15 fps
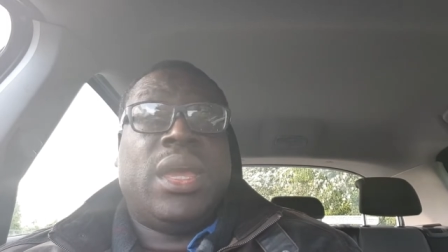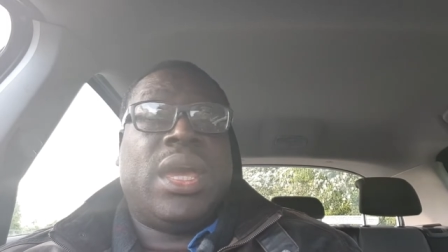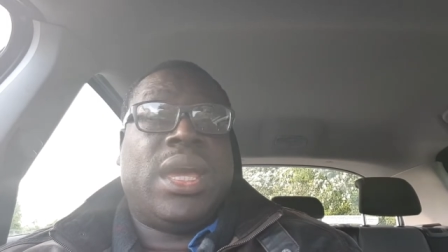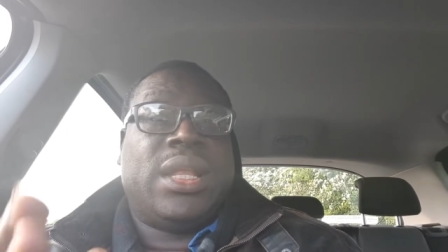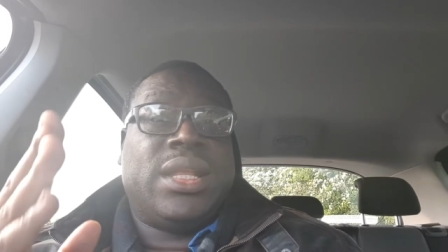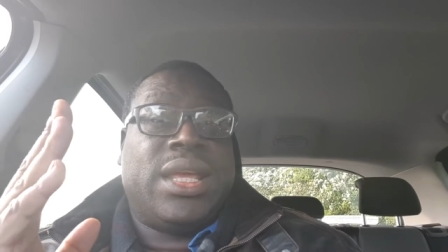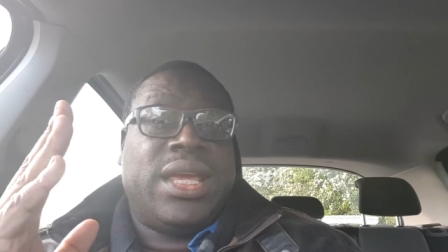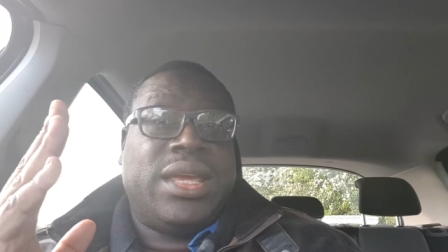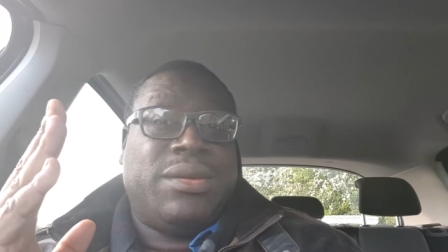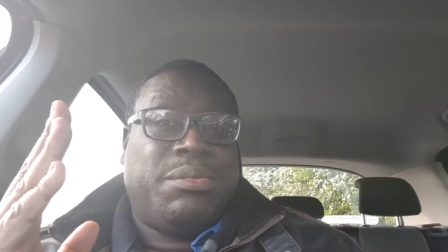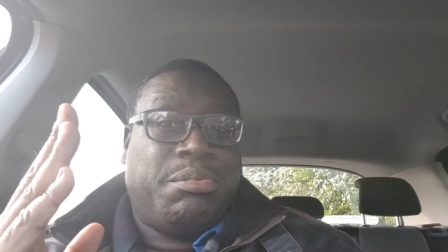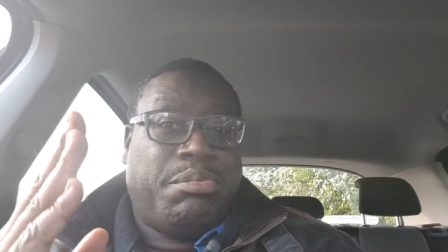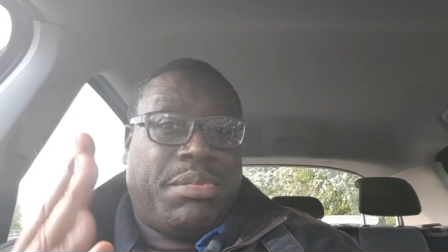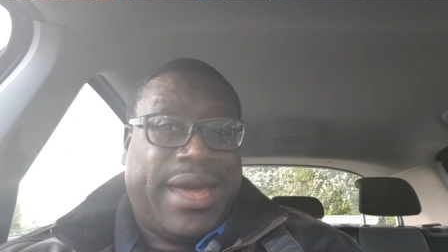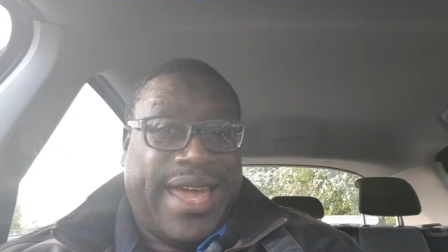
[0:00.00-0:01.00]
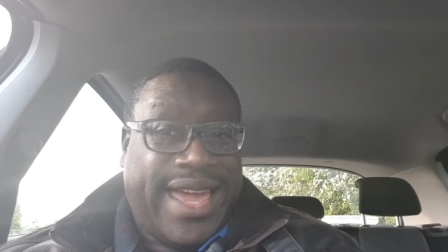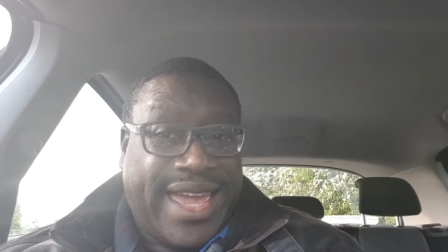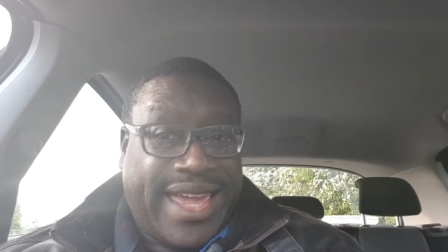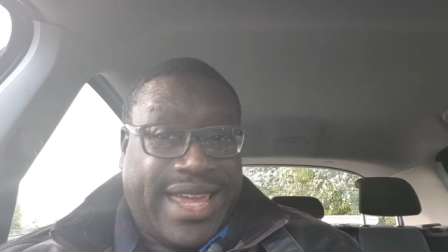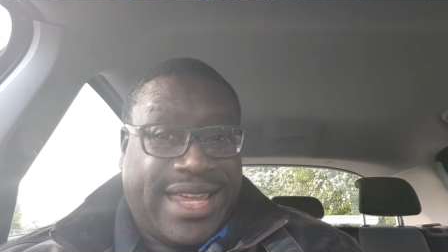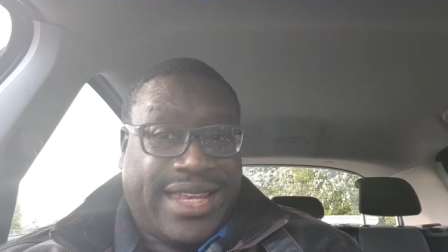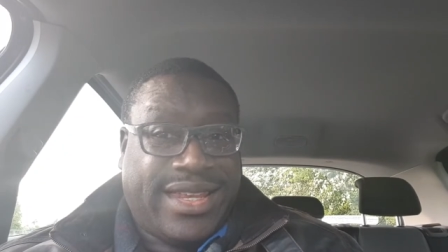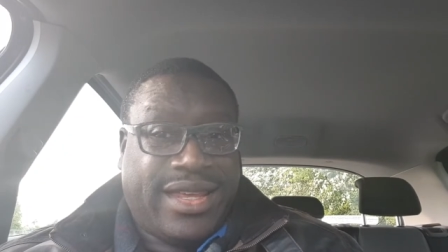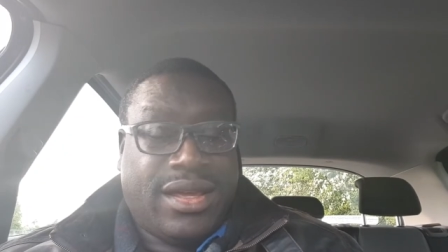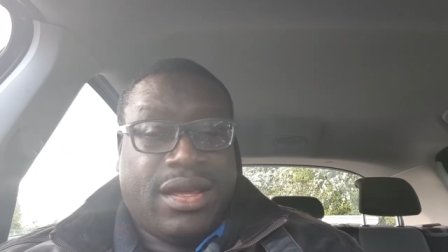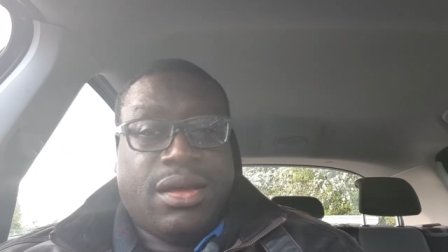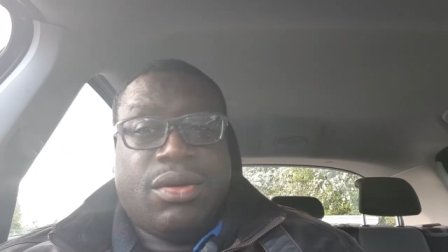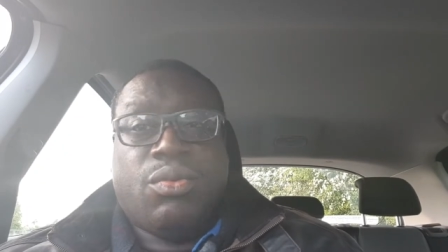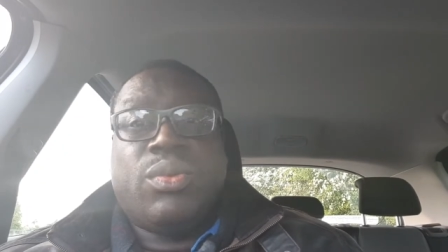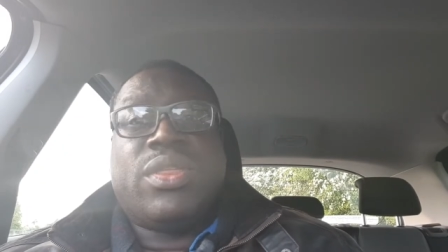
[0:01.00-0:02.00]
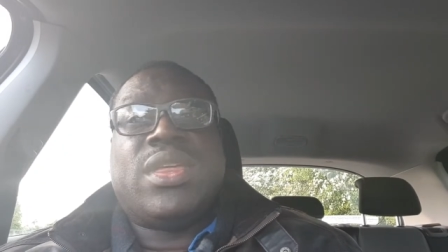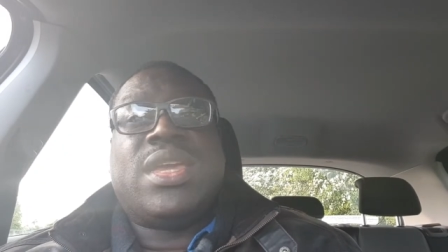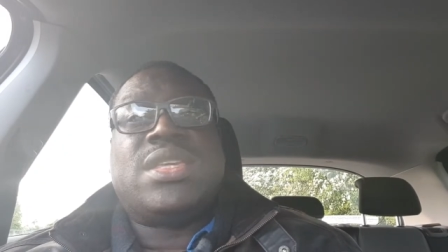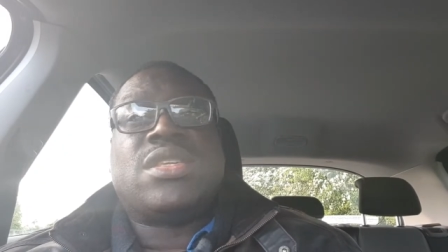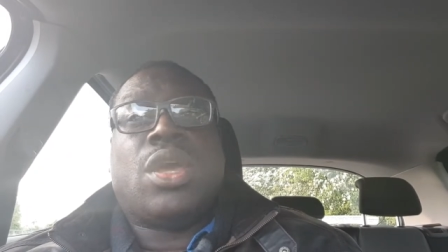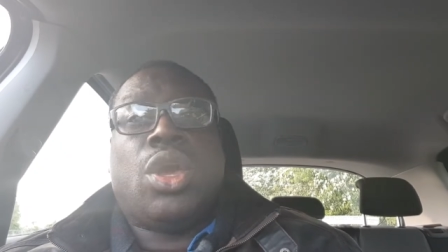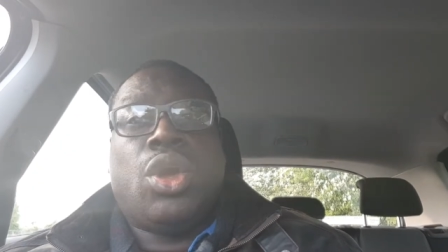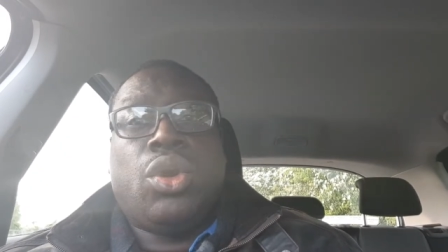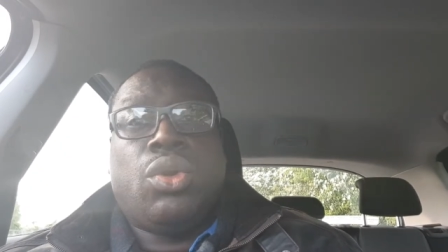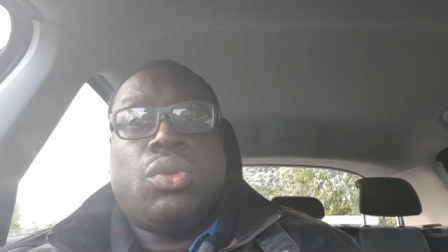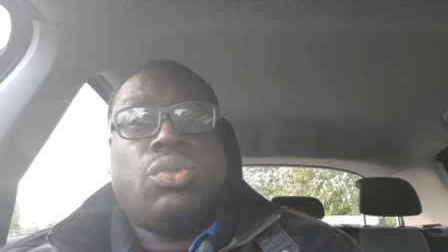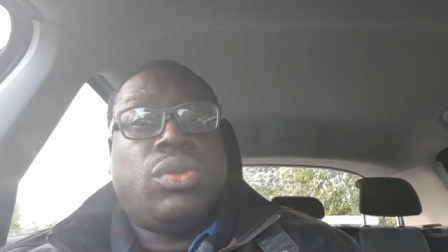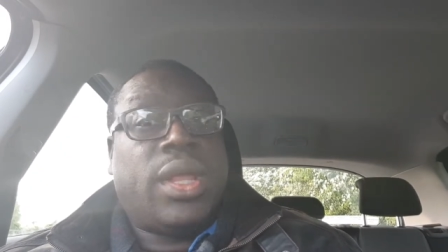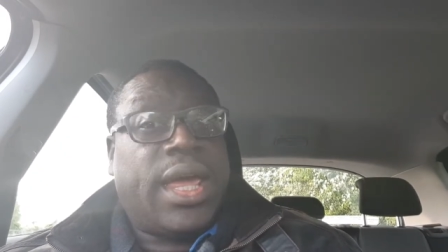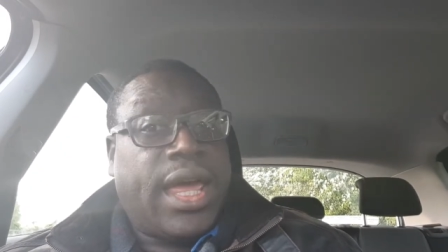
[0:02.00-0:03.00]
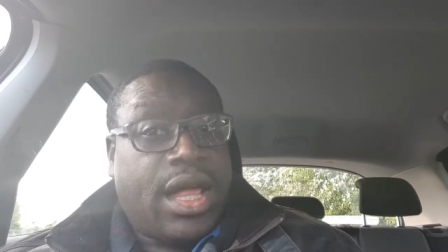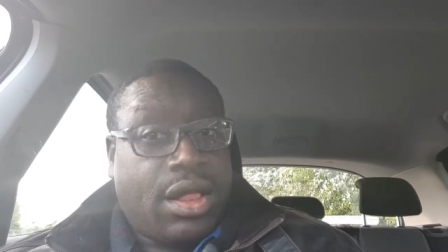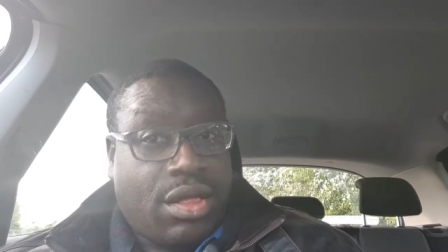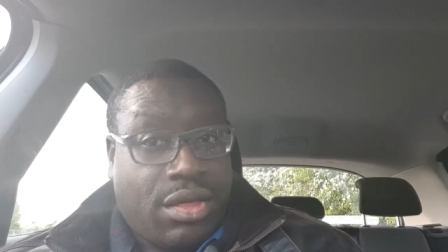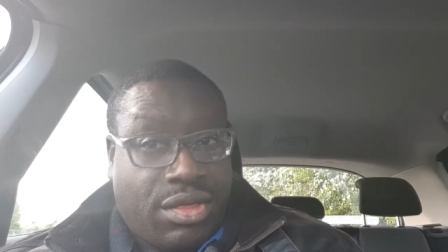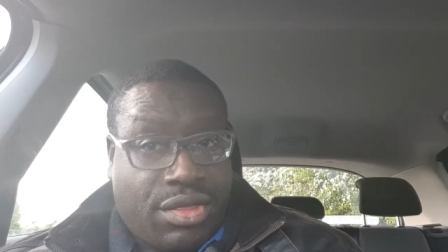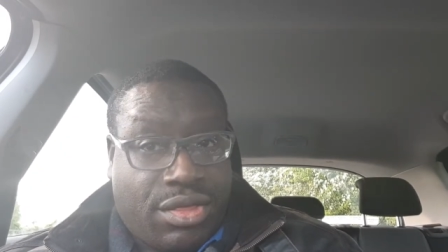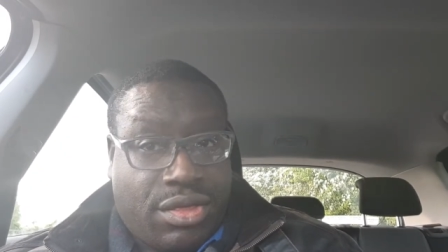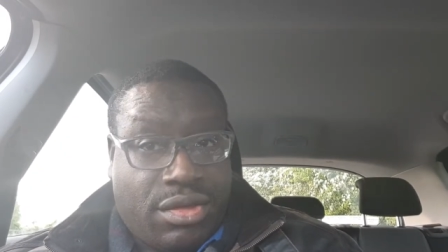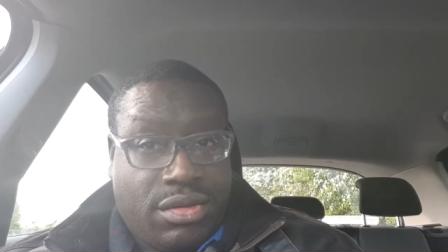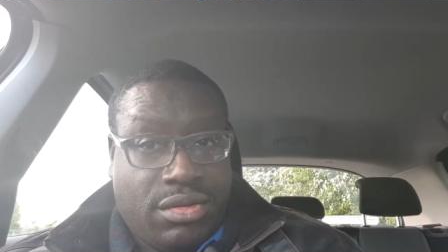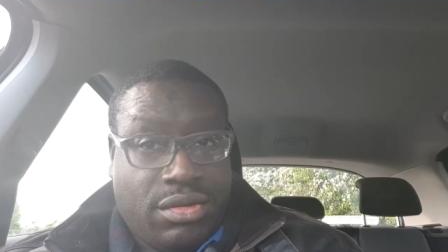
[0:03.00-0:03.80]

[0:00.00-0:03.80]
and he paid with his own health.